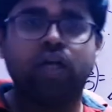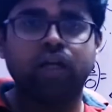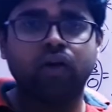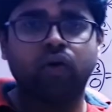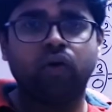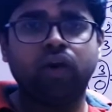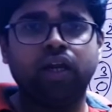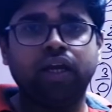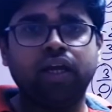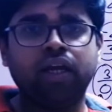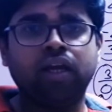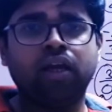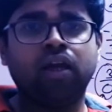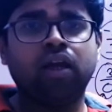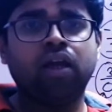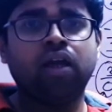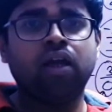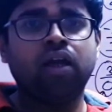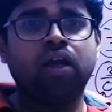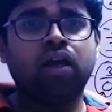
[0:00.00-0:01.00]
only?
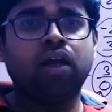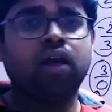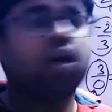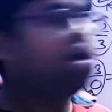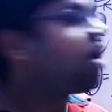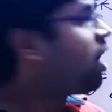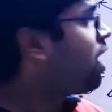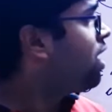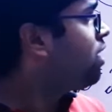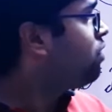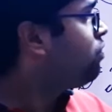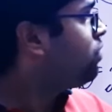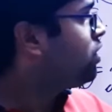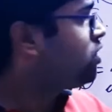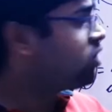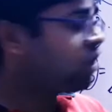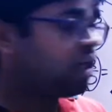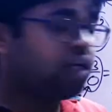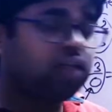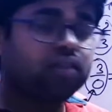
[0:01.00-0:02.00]
Can't we
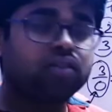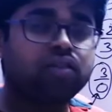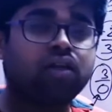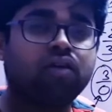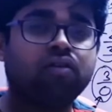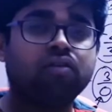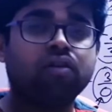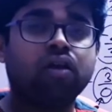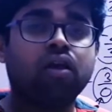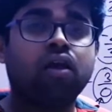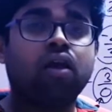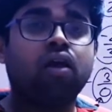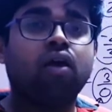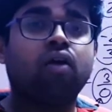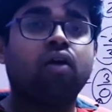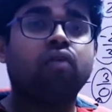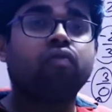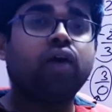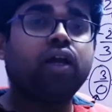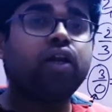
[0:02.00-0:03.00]
change the
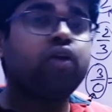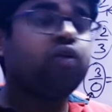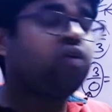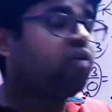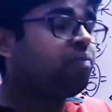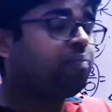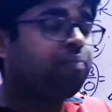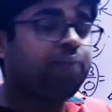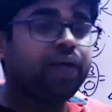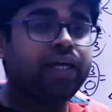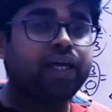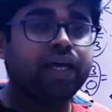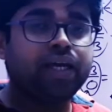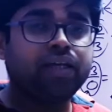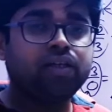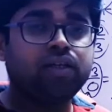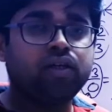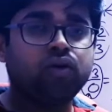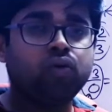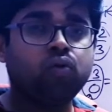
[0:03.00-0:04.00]
value of p and
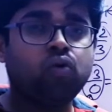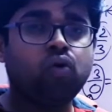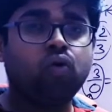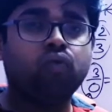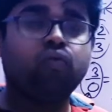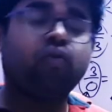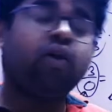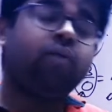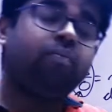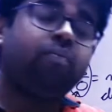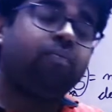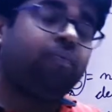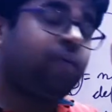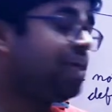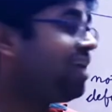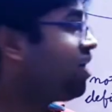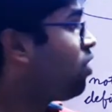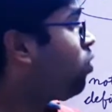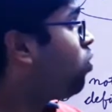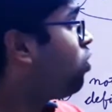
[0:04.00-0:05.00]
q? Will p
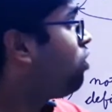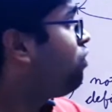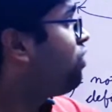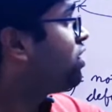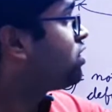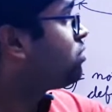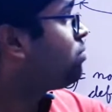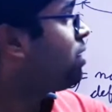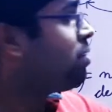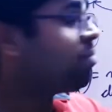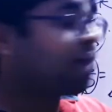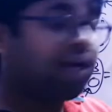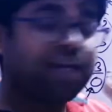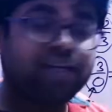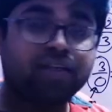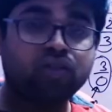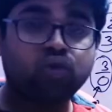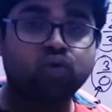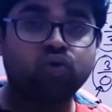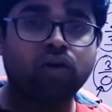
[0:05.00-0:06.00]
always be
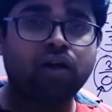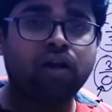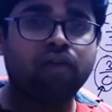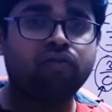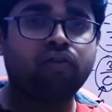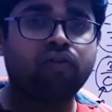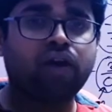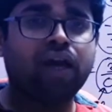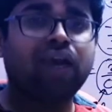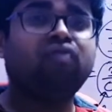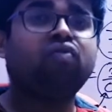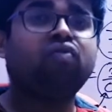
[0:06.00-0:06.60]
minus 25